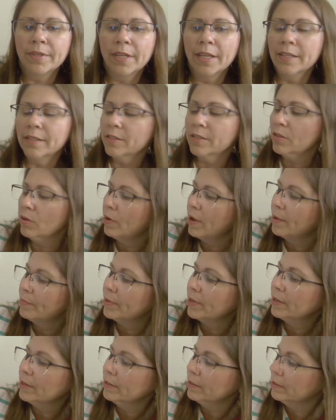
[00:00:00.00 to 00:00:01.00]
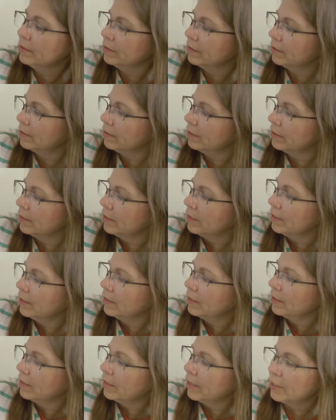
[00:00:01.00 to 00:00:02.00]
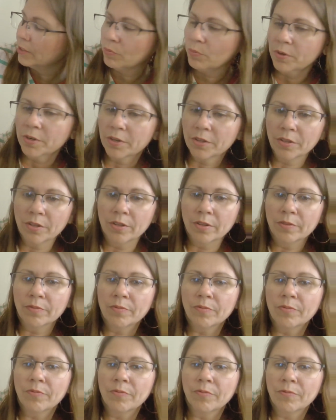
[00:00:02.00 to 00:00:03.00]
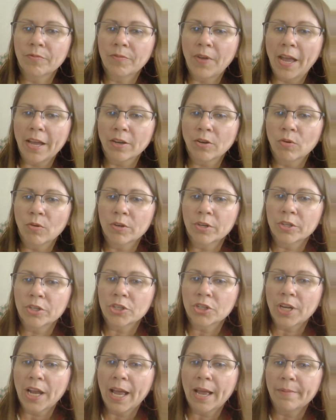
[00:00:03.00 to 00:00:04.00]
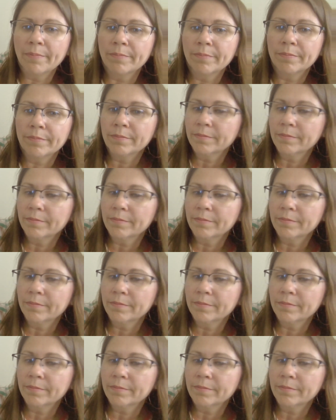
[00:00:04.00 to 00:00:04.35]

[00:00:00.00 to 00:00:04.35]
It's So Emma. It's one of the Fat Quarter Shop